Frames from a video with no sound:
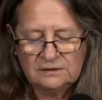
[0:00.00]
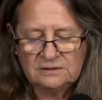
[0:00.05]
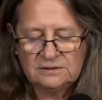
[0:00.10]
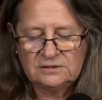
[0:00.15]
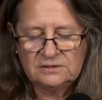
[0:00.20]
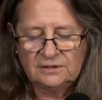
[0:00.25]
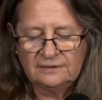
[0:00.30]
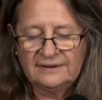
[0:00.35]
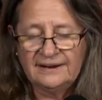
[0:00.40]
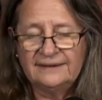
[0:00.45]

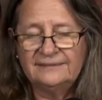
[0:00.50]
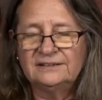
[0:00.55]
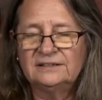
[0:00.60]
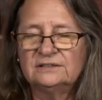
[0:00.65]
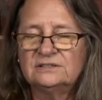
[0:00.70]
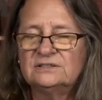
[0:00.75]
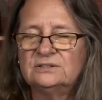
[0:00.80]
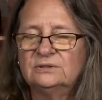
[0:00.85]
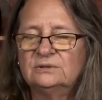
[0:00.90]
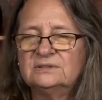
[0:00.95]
Surviving
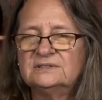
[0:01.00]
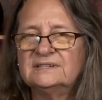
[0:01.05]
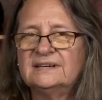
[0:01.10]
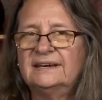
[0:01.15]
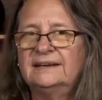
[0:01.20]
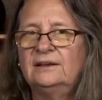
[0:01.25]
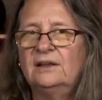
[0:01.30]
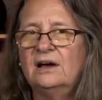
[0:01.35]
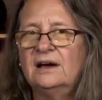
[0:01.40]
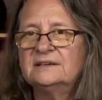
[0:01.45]

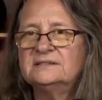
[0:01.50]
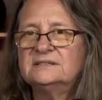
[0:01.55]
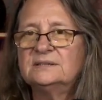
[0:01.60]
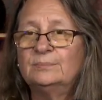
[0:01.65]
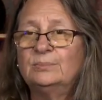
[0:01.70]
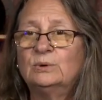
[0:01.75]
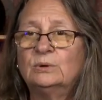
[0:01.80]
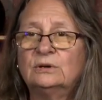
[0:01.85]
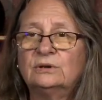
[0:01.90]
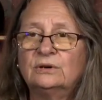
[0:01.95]
Suicide Loss
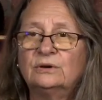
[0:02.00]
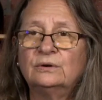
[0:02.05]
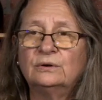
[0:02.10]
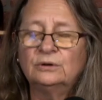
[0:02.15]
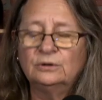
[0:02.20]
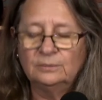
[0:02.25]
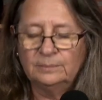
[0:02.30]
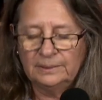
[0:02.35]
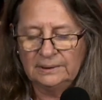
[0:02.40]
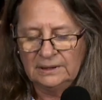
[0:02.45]
Support
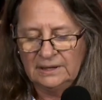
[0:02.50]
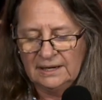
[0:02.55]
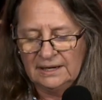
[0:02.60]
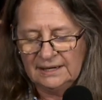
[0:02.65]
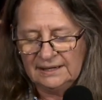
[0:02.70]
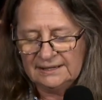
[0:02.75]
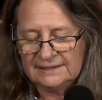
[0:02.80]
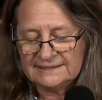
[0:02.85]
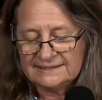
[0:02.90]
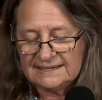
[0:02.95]
Group.
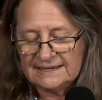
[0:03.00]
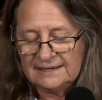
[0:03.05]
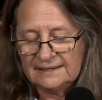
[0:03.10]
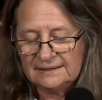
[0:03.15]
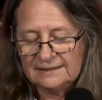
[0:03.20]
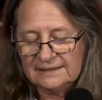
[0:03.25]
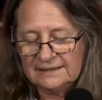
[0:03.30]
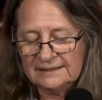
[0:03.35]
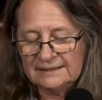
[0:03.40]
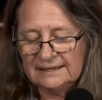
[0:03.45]
It's
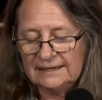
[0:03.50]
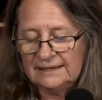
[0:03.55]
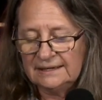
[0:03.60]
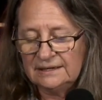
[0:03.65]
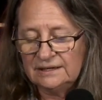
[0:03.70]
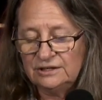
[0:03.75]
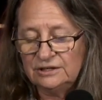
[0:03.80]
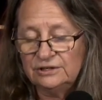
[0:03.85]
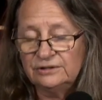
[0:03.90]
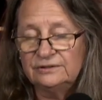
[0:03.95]
in
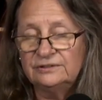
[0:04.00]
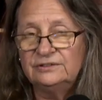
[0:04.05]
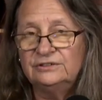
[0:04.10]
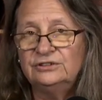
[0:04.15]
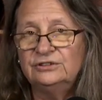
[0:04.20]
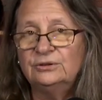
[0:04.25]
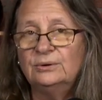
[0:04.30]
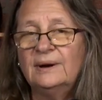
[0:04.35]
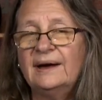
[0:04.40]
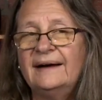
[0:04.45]
Dunedin. You
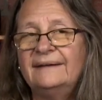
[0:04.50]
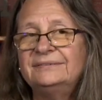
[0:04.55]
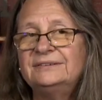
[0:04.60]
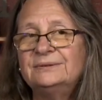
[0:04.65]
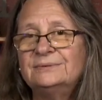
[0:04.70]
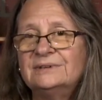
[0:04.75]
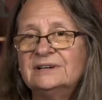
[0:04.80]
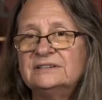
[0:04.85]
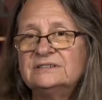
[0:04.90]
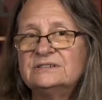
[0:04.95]
do have
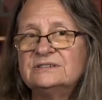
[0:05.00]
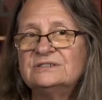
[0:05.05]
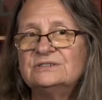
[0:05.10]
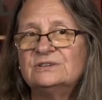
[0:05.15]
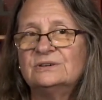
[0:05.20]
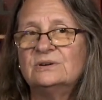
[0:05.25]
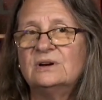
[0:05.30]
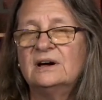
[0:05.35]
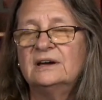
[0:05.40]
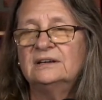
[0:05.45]
to
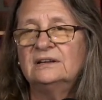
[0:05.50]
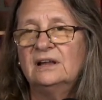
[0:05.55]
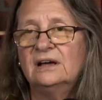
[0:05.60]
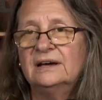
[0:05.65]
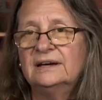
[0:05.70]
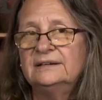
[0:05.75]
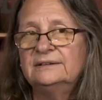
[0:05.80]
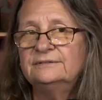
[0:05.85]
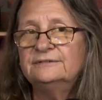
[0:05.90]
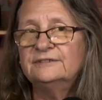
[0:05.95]
register
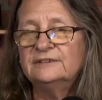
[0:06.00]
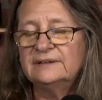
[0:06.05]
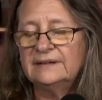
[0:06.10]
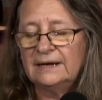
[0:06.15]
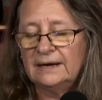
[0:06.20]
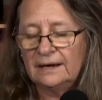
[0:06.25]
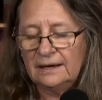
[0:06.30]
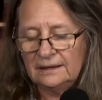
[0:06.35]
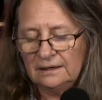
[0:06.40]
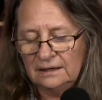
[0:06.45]
online for
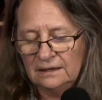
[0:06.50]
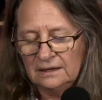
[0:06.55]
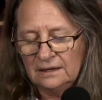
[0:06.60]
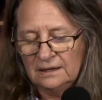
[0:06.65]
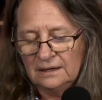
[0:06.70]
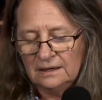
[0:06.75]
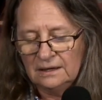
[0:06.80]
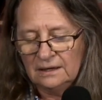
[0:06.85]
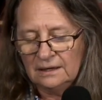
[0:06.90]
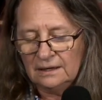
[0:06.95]
that.
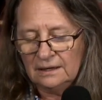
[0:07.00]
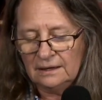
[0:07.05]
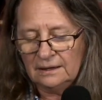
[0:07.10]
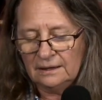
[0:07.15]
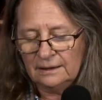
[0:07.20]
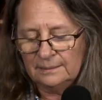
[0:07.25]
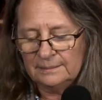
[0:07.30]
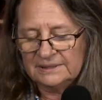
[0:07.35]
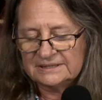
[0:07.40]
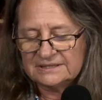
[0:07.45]

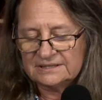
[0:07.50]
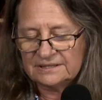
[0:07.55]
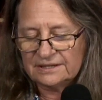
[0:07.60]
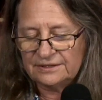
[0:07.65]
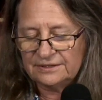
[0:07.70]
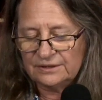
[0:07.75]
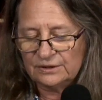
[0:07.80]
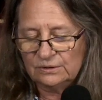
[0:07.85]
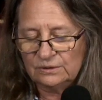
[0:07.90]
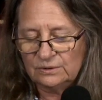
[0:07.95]
It's the
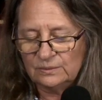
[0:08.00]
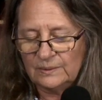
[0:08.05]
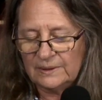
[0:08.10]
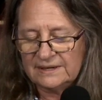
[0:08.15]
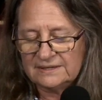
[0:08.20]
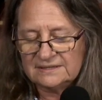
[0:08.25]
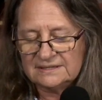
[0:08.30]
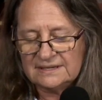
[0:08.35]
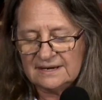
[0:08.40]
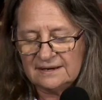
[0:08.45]
third
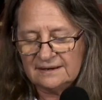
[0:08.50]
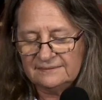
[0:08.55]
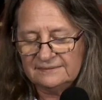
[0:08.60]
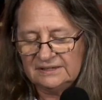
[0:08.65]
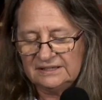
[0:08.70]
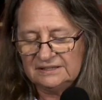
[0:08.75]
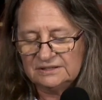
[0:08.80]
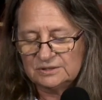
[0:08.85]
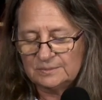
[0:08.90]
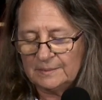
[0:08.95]
Wednesday of
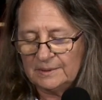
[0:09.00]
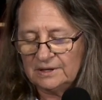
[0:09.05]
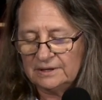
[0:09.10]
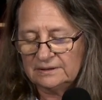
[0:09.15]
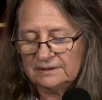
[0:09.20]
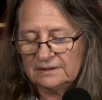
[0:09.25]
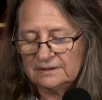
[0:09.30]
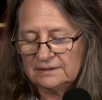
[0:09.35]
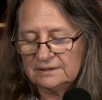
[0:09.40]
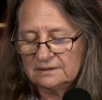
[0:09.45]
each
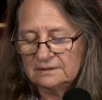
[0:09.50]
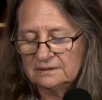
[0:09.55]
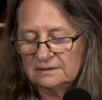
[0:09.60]
month.